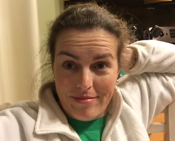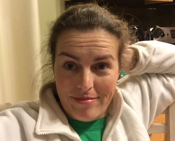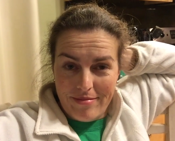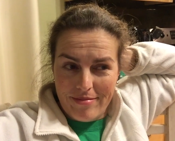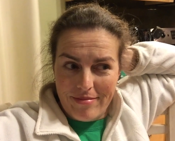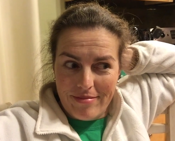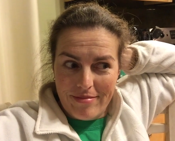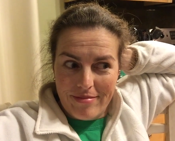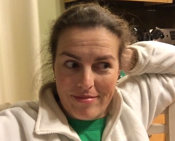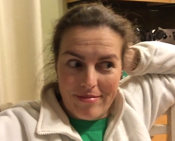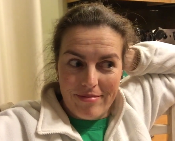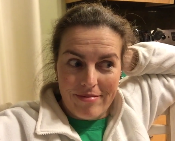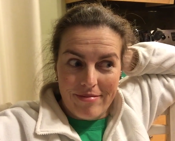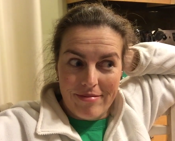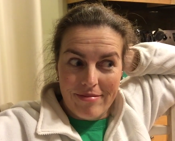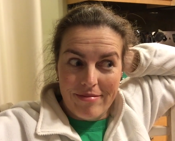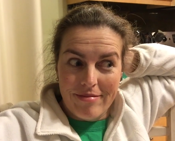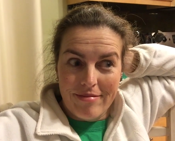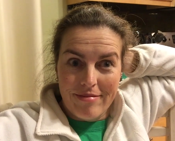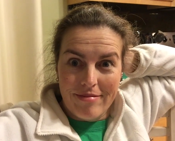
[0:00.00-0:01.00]

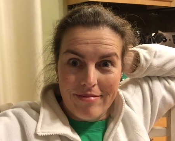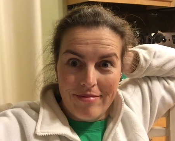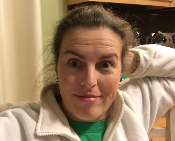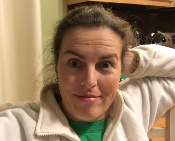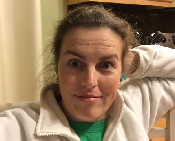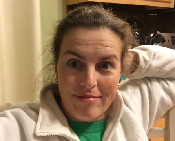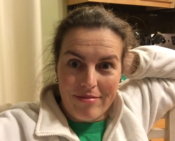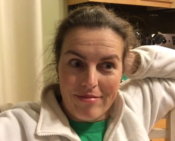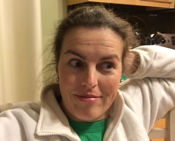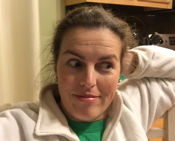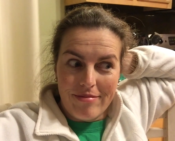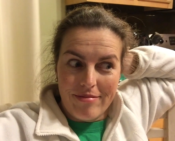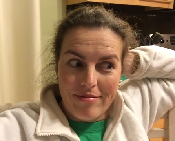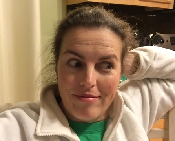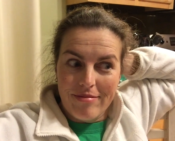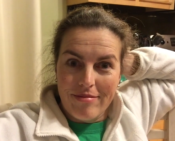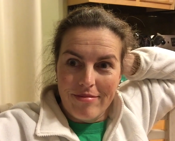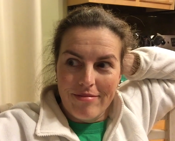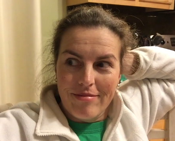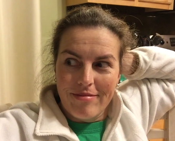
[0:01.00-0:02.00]

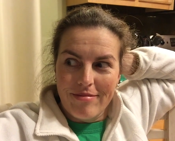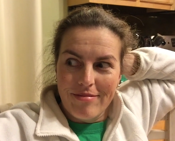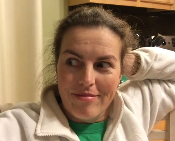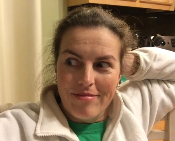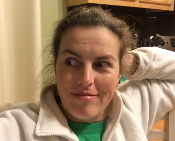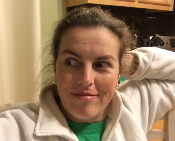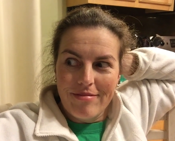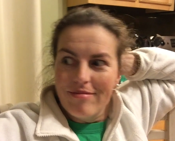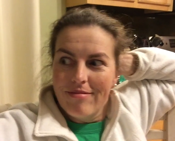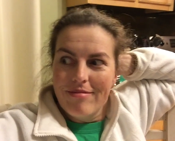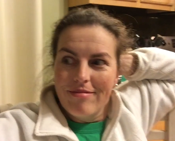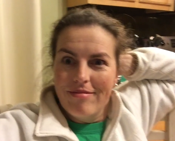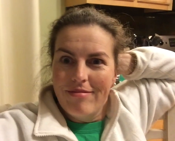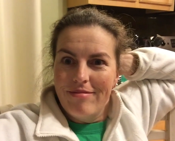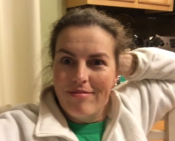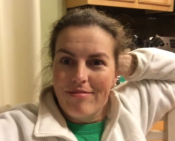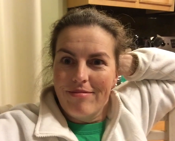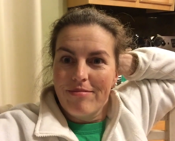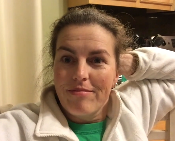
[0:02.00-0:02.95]
[no speech]